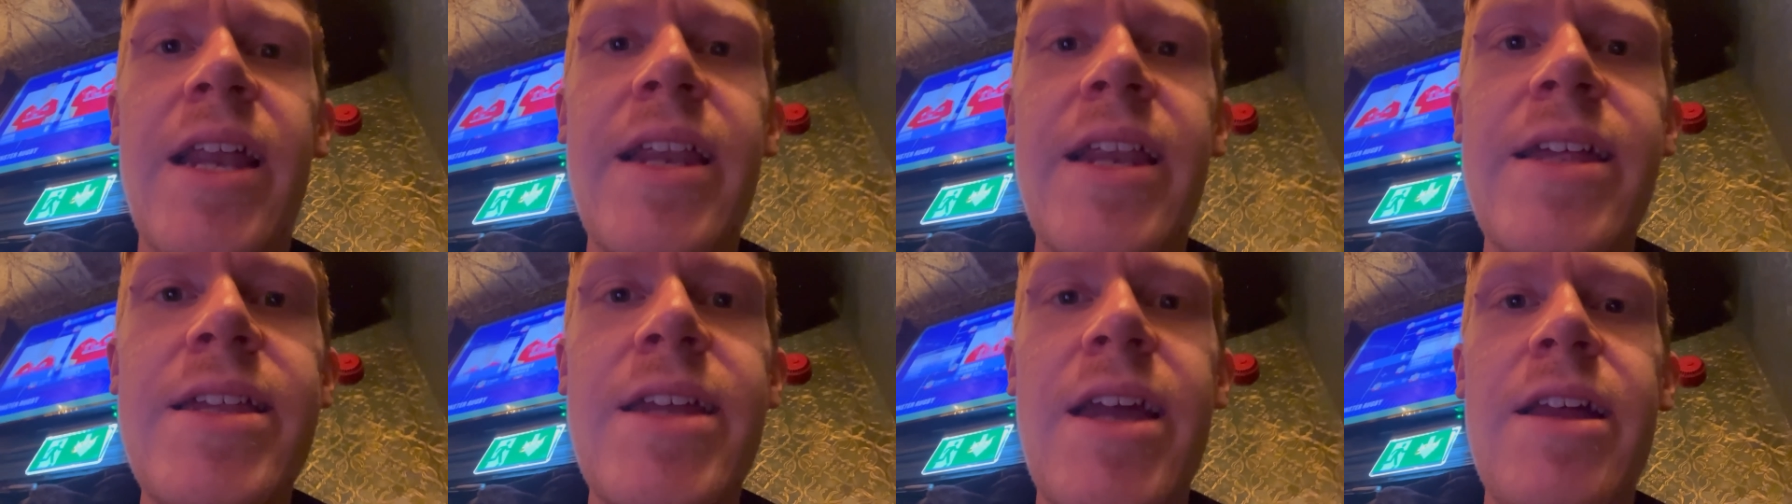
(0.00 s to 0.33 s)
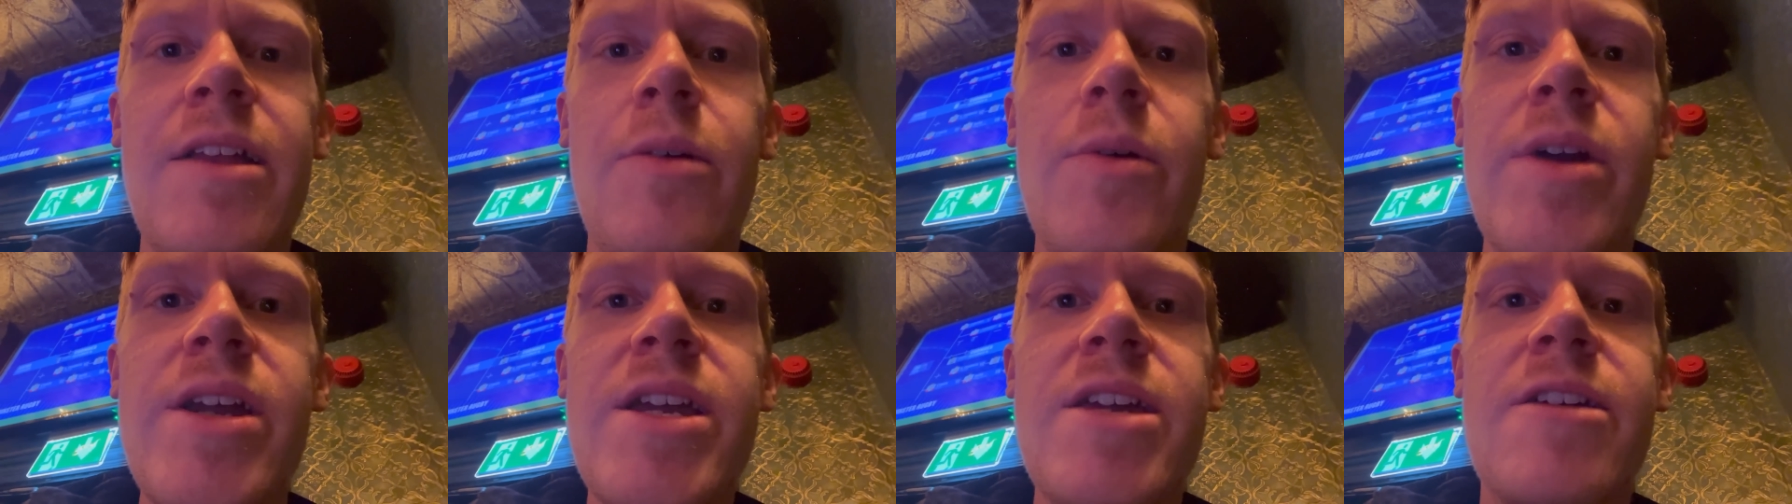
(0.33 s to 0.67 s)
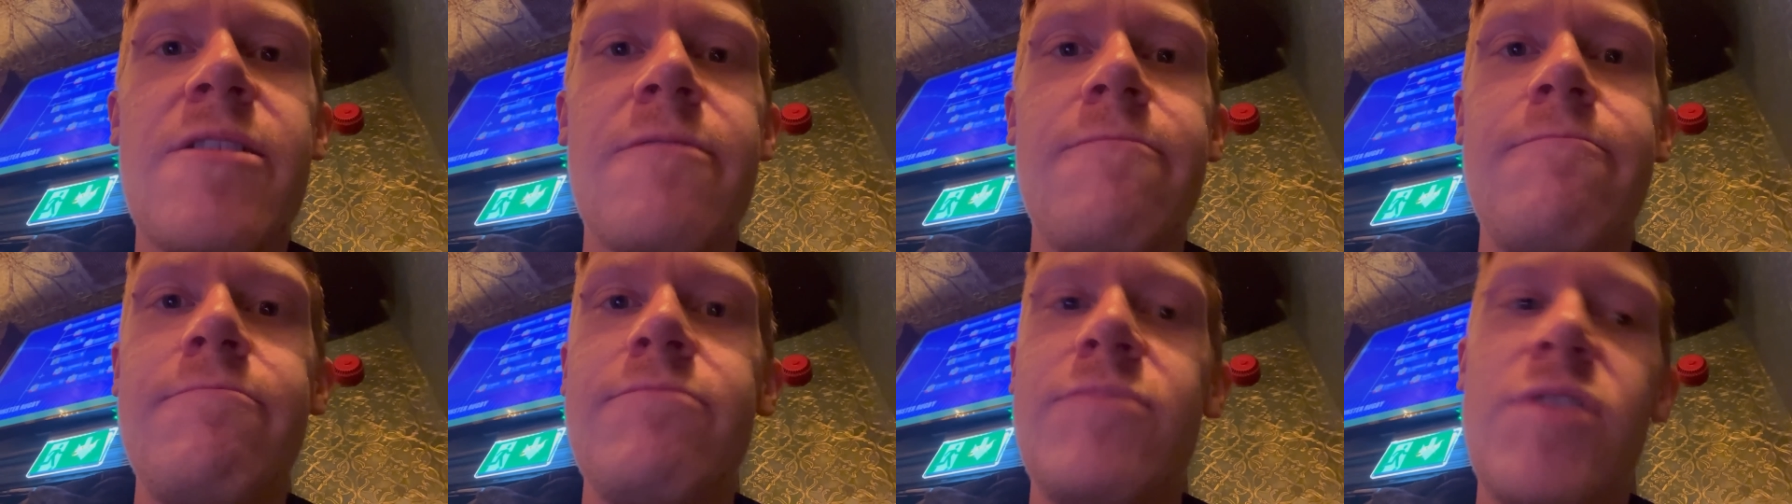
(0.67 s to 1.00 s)
day of the week,
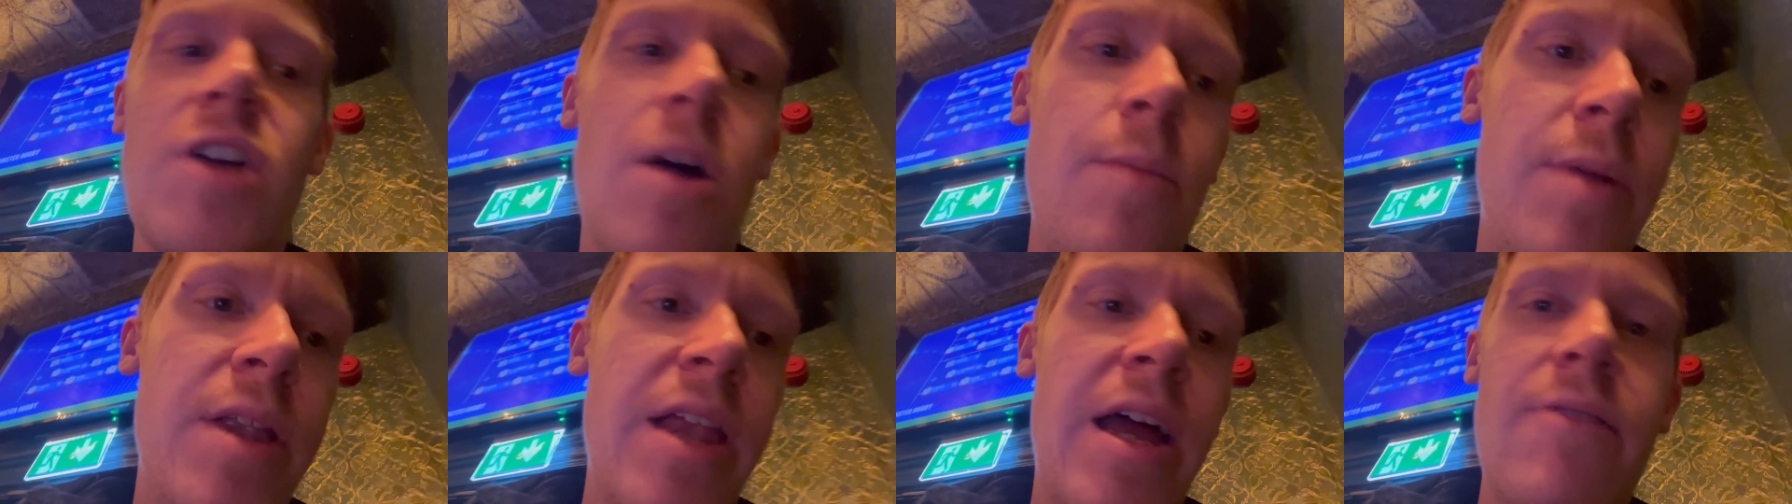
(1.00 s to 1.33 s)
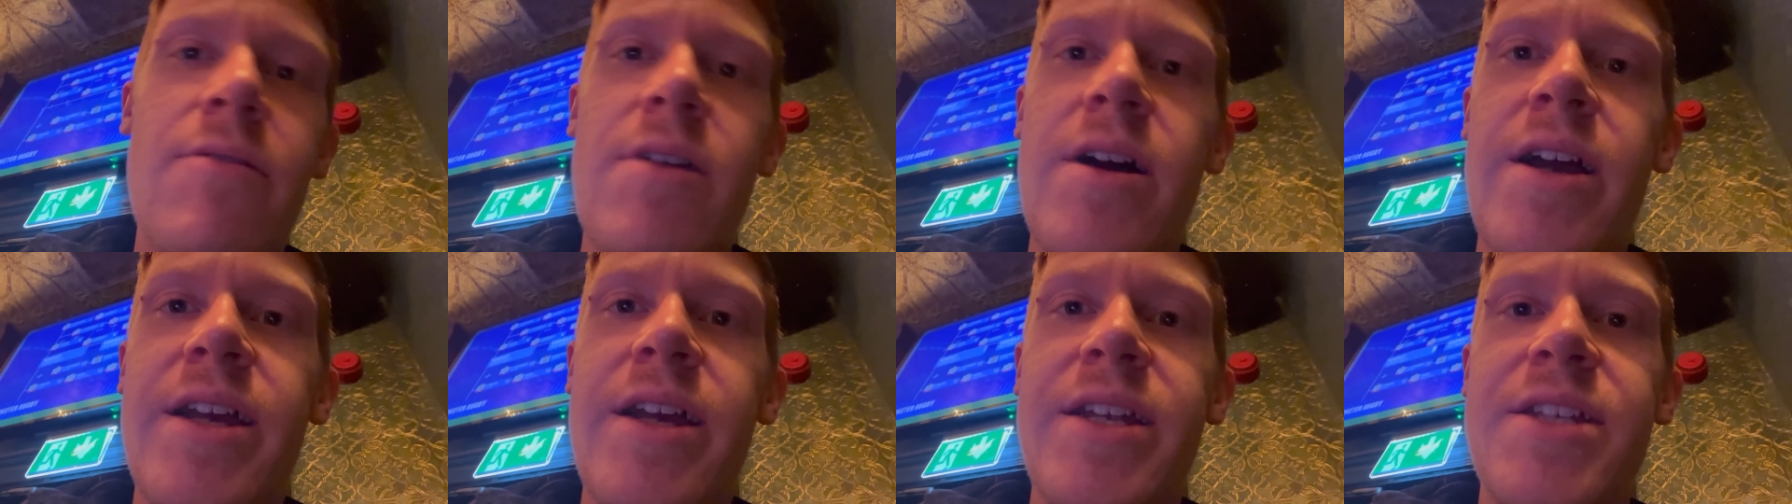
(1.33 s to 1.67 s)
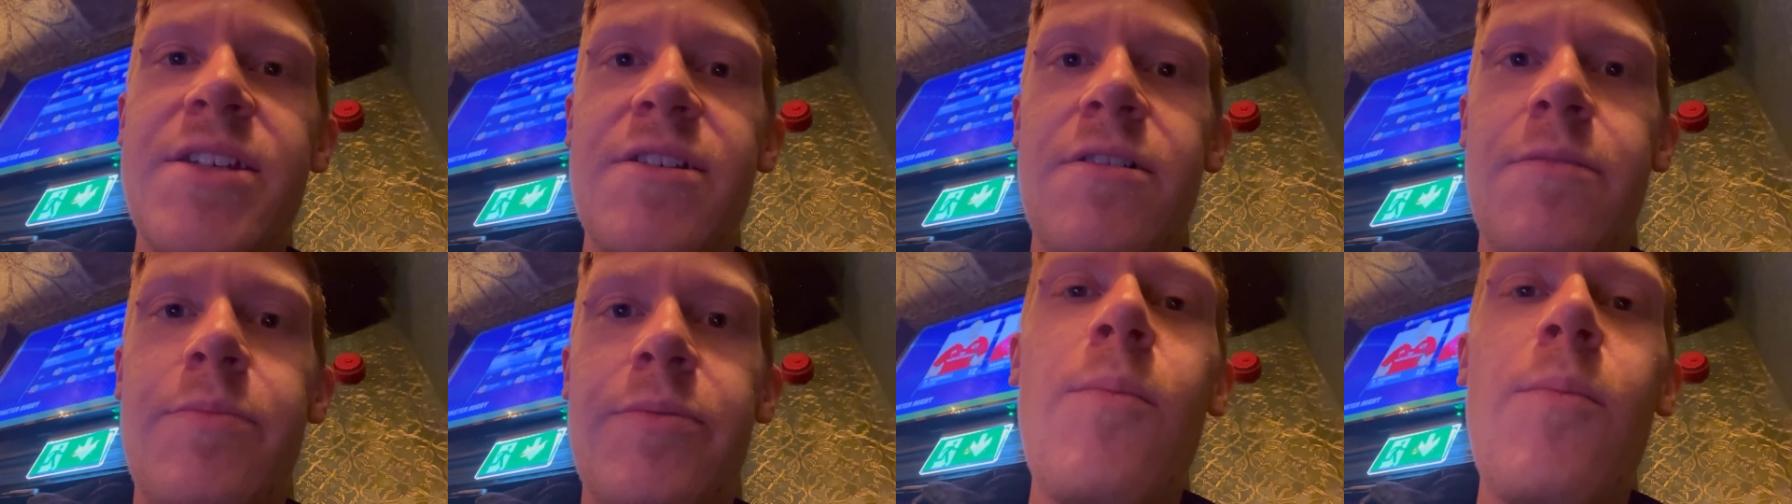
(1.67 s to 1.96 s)
gobble that right up.